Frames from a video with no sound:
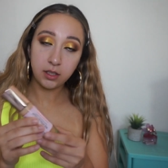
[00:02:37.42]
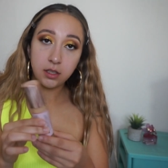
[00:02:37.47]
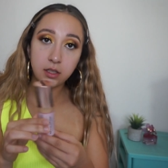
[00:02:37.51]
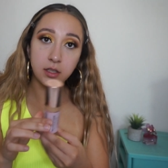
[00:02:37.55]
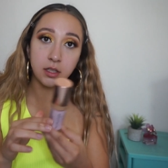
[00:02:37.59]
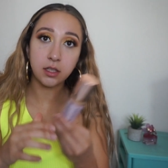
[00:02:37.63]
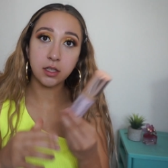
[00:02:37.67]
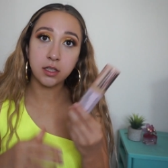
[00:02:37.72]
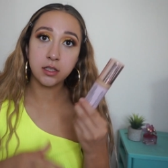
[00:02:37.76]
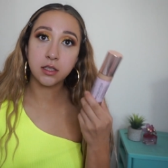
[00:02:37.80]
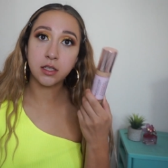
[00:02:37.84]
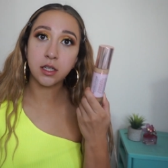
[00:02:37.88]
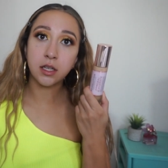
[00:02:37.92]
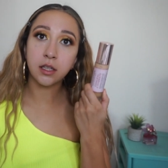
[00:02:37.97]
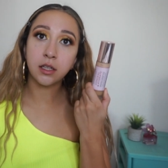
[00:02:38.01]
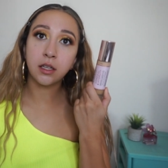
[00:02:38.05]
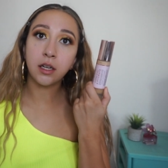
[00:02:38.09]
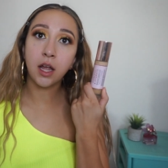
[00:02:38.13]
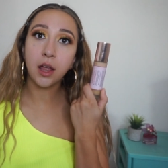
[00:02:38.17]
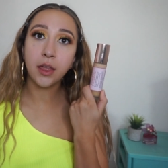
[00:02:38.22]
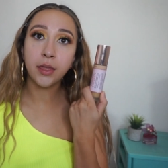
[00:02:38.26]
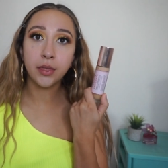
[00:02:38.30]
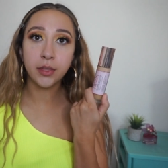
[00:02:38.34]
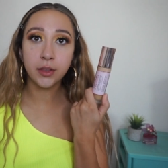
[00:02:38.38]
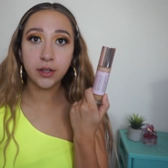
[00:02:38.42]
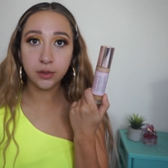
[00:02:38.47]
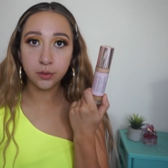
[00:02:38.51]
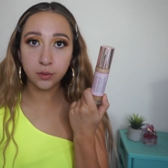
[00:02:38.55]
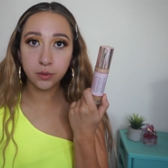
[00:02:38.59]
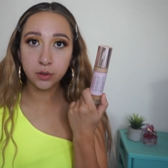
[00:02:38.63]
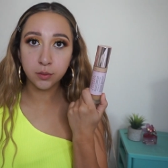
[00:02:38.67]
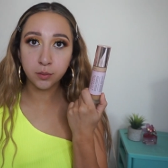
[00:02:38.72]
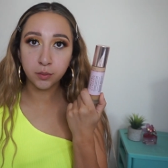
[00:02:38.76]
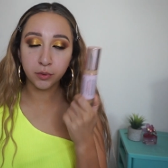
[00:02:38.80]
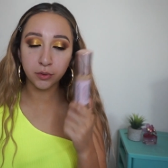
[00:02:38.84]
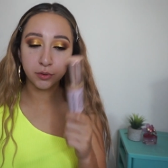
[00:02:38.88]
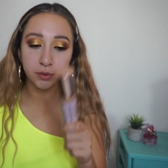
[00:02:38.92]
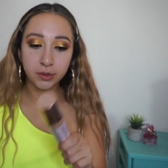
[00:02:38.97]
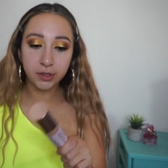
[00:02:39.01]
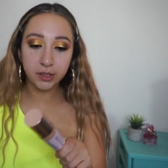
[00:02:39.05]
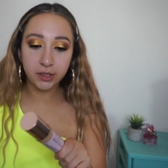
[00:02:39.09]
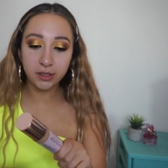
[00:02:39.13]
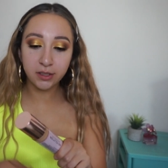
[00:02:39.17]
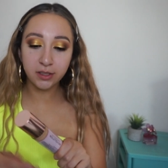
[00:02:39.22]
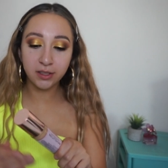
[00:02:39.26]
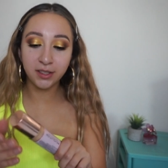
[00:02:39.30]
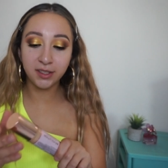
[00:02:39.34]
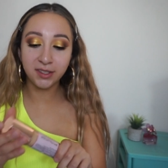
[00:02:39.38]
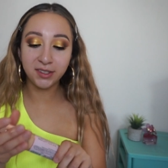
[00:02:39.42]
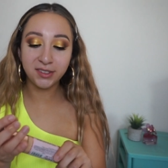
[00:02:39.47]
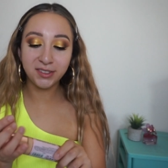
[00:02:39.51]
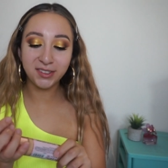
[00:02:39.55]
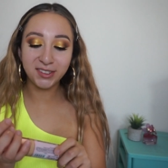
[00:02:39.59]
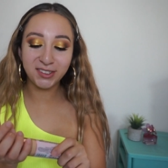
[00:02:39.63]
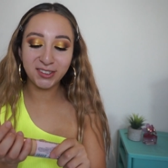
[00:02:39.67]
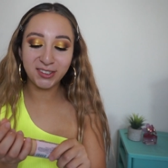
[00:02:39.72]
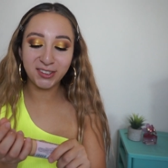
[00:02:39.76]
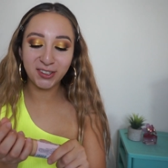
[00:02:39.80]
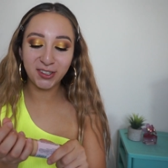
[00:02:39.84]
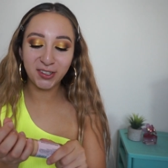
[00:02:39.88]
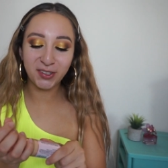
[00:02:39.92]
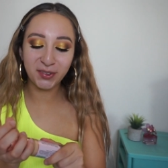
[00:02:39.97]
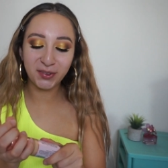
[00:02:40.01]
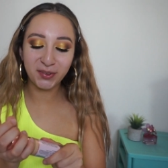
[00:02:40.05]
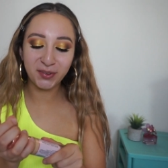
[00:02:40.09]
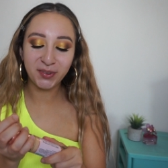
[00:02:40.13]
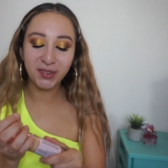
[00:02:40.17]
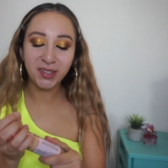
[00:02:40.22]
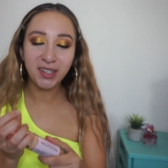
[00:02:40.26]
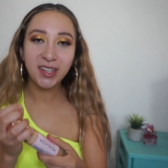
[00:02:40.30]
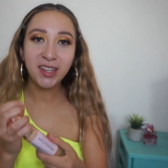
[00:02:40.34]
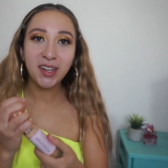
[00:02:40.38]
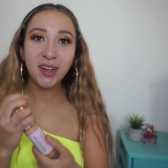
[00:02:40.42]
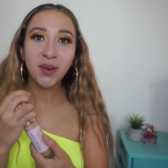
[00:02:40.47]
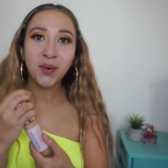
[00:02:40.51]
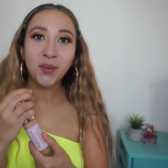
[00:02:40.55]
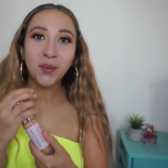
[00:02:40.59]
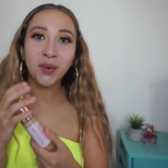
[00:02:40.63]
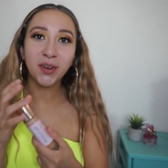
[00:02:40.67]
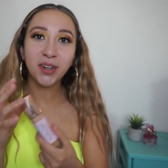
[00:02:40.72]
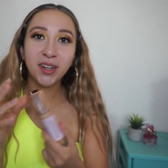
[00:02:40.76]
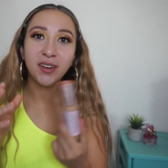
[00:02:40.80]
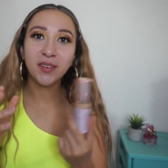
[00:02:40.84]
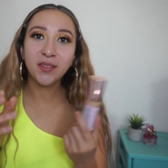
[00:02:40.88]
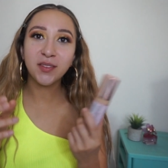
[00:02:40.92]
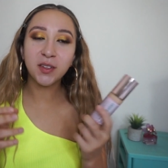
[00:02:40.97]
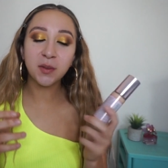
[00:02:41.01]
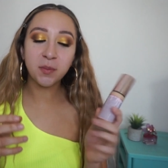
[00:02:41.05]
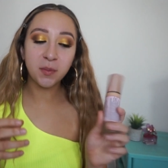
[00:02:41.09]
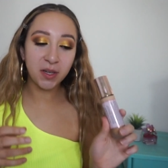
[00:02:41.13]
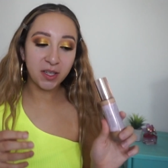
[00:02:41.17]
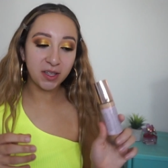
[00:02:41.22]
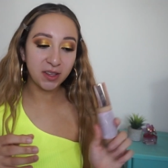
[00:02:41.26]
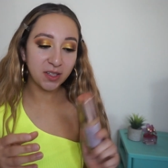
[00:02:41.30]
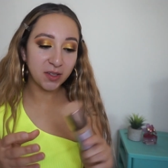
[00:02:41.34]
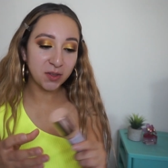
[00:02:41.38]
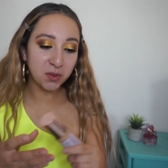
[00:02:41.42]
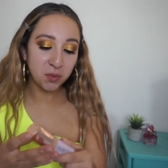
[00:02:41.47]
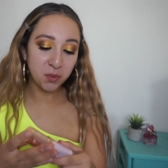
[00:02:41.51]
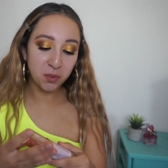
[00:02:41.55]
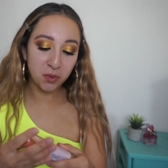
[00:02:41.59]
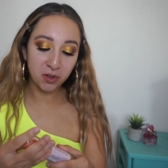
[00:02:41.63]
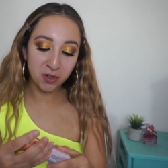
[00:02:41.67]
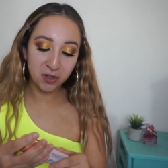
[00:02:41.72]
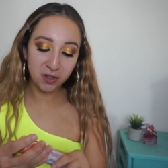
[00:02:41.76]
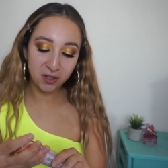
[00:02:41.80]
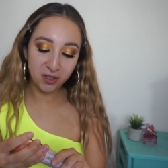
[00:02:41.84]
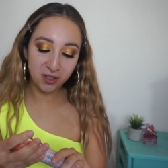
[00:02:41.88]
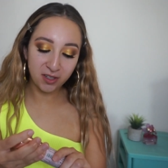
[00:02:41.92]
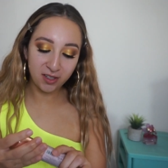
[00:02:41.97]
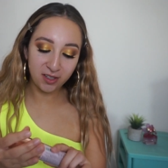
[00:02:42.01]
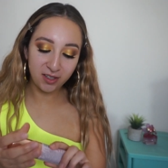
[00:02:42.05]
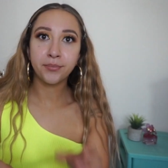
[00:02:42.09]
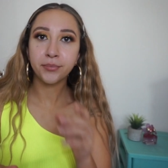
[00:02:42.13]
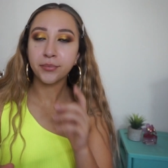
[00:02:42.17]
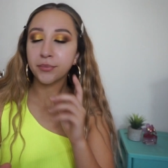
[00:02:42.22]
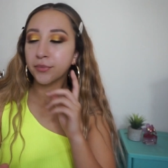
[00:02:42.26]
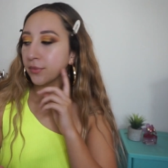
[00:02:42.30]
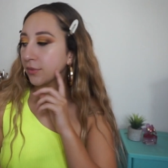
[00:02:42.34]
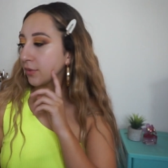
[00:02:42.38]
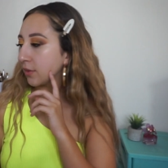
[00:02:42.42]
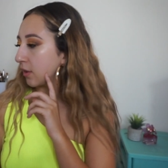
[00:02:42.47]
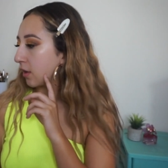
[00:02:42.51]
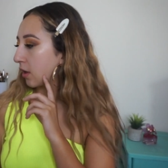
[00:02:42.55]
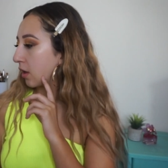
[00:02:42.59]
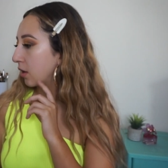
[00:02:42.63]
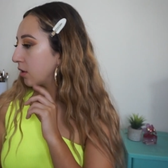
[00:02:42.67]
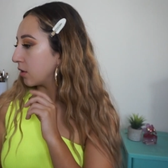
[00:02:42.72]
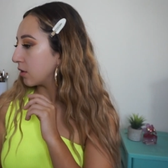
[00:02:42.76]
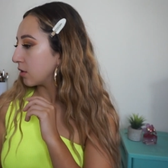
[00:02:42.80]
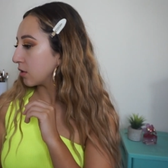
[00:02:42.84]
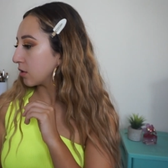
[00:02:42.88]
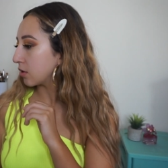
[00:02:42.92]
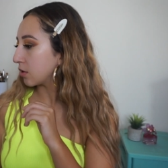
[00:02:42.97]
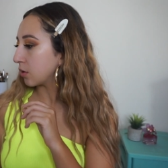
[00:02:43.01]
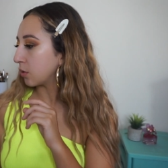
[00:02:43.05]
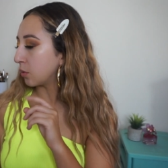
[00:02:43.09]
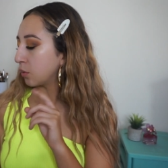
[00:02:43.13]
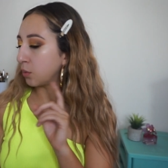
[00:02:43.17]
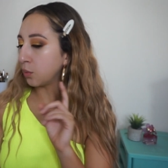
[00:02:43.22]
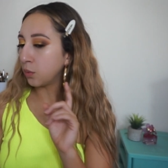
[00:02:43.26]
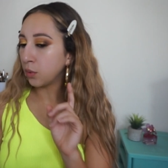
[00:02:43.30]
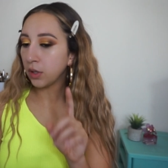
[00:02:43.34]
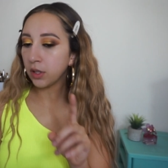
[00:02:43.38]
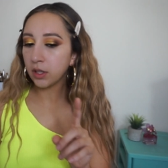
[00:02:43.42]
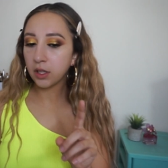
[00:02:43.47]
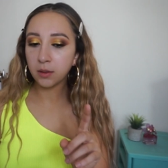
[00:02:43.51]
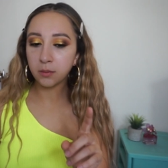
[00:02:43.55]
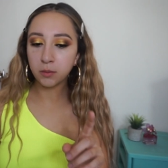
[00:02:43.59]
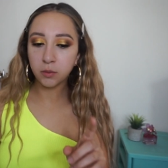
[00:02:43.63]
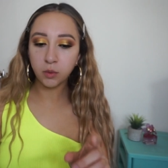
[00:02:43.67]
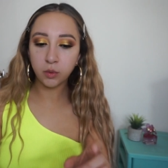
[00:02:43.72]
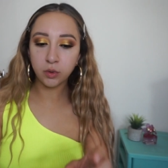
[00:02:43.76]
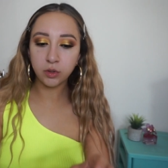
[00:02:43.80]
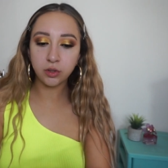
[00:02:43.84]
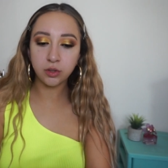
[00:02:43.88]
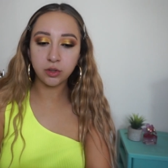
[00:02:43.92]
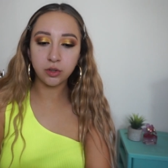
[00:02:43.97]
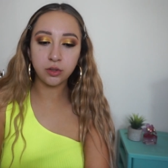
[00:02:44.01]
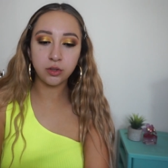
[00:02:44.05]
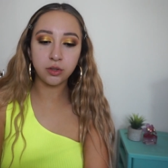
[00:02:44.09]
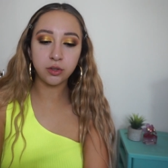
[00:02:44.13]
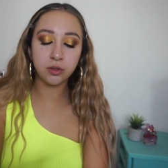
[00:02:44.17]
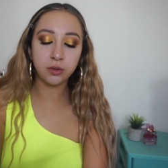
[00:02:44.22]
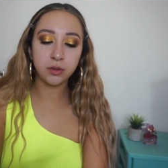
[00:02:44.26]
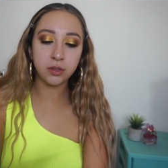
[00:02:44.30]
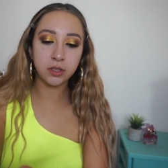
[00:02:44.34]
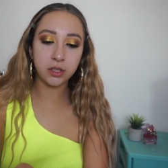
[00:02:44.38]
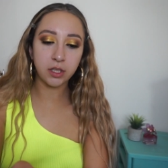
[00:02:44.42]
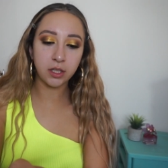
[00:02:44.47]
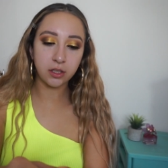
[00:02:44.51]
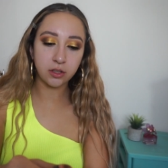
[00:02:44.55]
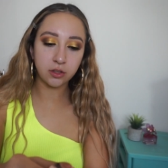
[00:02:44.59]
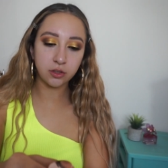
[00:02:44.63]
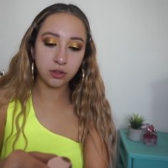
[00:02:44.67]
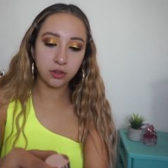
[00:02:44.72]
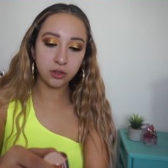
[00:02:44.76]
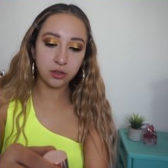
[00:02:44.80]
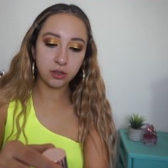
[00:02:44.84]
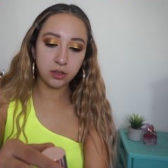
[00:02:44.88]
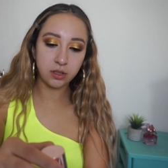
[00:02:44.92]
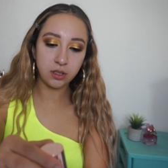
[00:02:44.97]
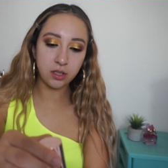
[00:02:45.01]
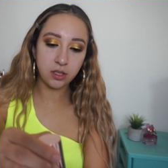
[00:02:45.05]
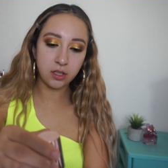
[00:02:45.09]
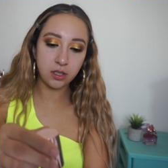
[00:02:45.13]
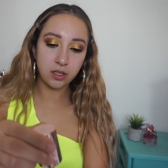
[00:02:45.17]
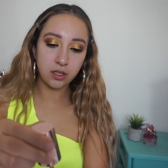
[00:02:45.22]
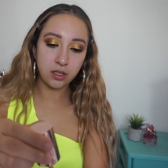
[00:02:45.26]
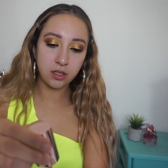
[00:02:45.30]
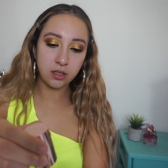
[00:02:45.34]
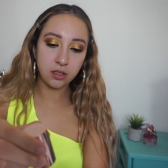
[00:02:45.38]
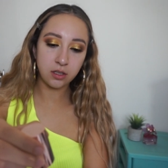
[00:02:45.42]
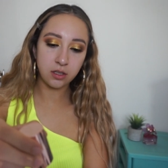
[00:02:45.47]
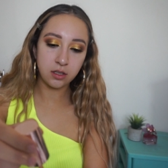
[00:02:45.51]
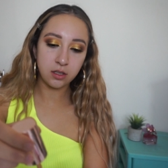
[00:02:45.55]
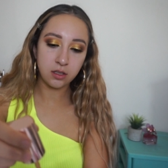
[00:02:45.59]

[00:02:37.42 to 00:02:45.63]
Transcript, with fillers: Like I said, this was broken, so we're gonna have to make this work. So what I'm going to do is actually